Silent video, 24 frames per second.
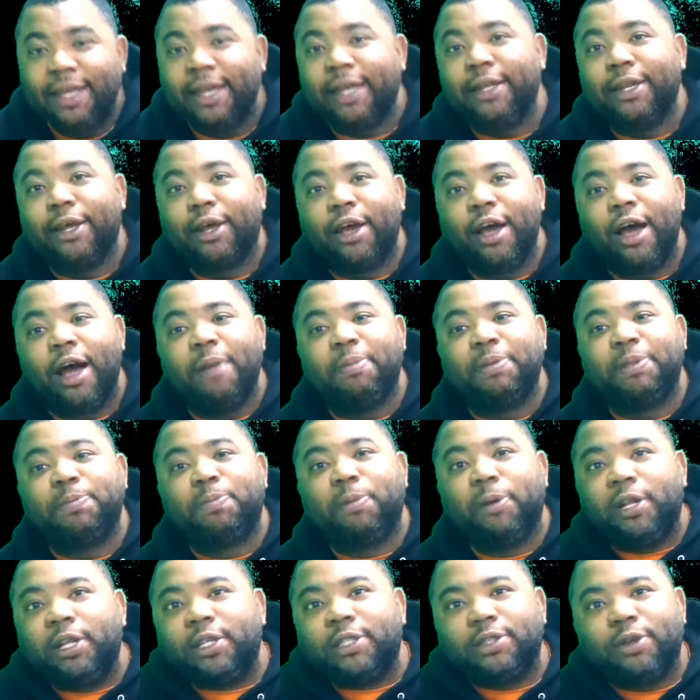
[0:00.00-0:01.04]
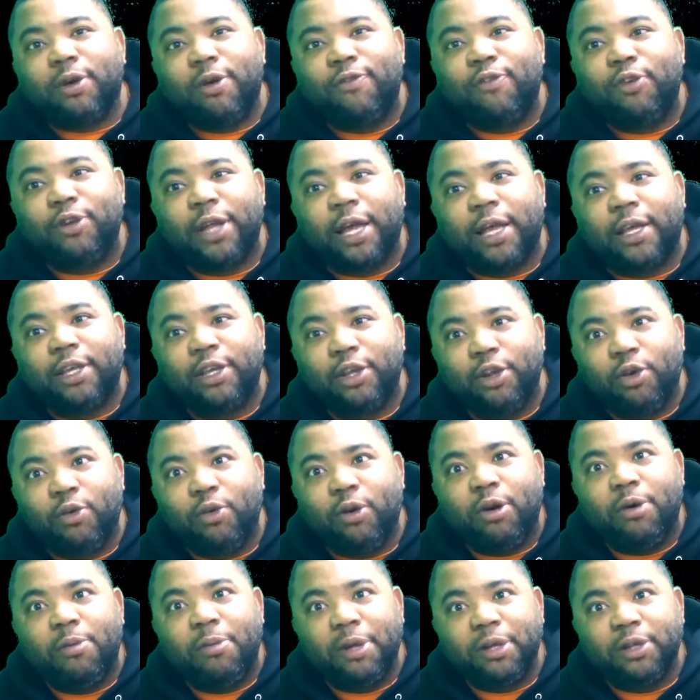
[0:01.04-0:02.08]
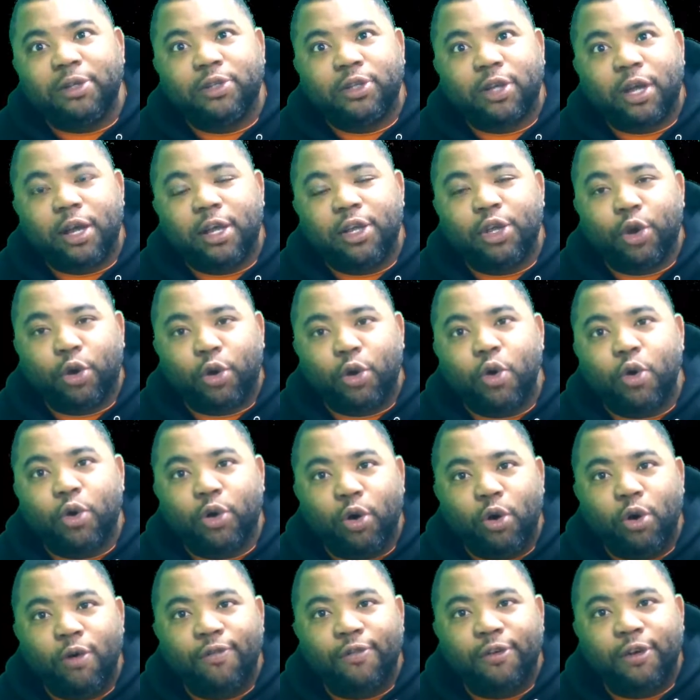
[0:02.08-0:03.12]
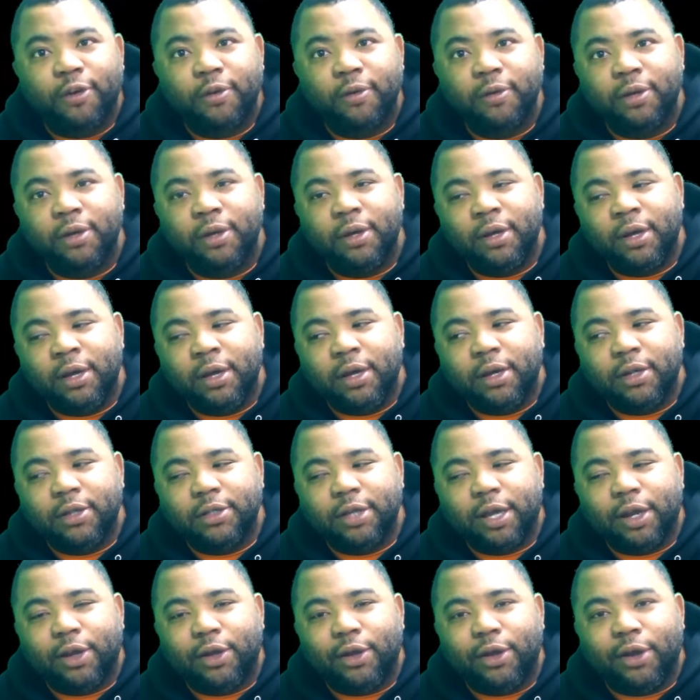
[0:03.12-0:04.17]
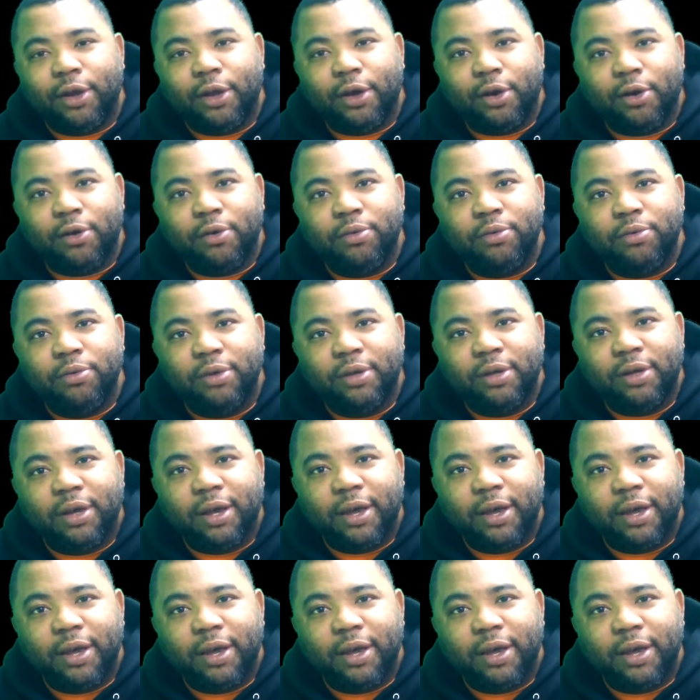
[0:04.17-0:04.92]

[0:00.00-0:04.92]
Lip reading: and the cops pull us over, you know how much you're going over? And I was like, no.